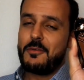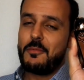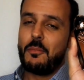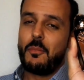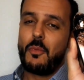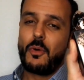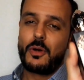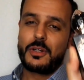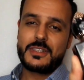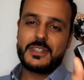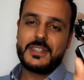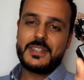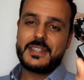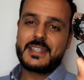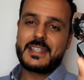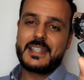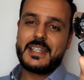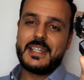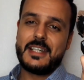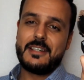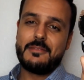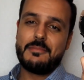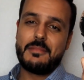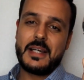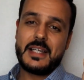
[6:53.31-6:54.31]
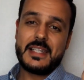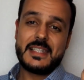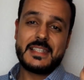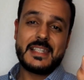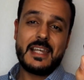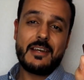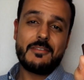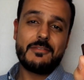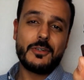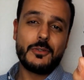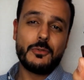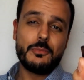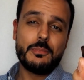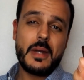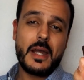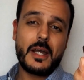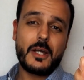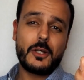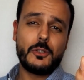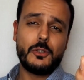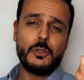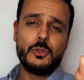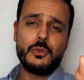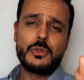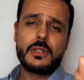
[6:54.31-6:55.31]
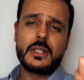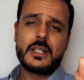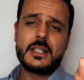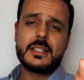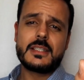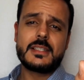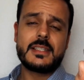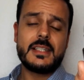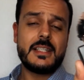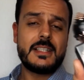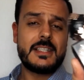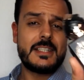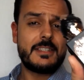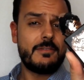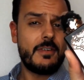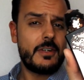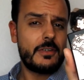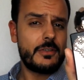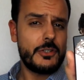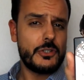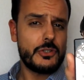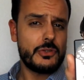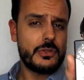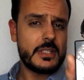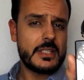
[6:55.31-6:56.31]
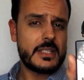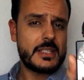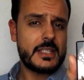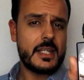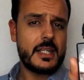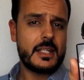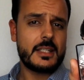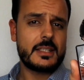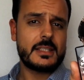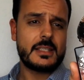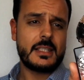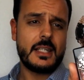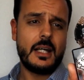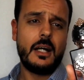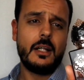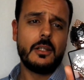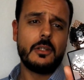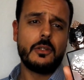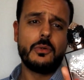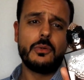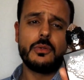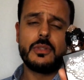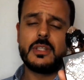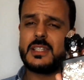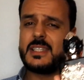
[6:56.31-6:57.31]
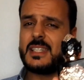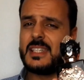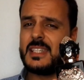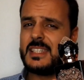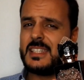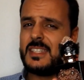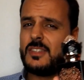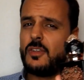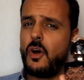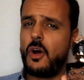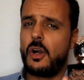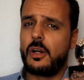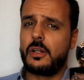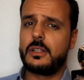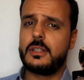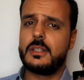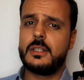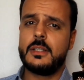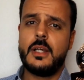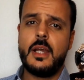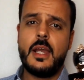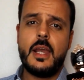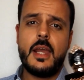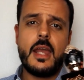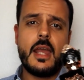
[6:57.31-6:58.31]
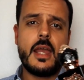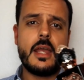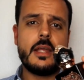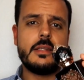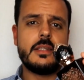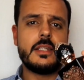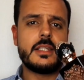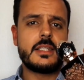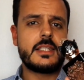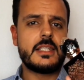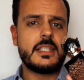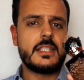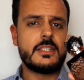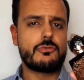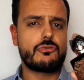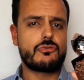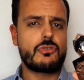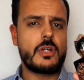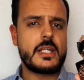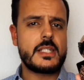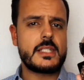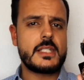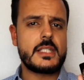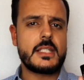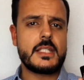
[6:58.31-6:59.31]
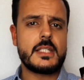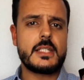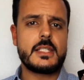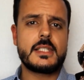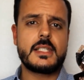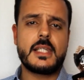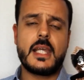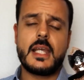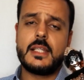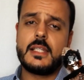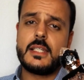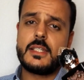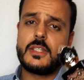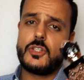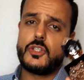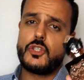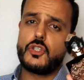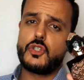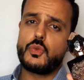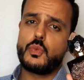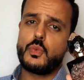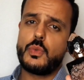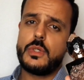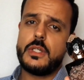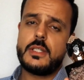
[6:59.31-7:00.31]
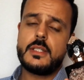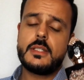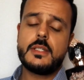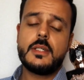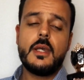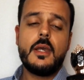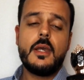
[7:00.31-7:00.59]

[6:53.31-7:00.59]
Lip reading: Mortal Skin by Stephane Humbert. It's very unisex, although this is dark and this is resinous and this is sweet.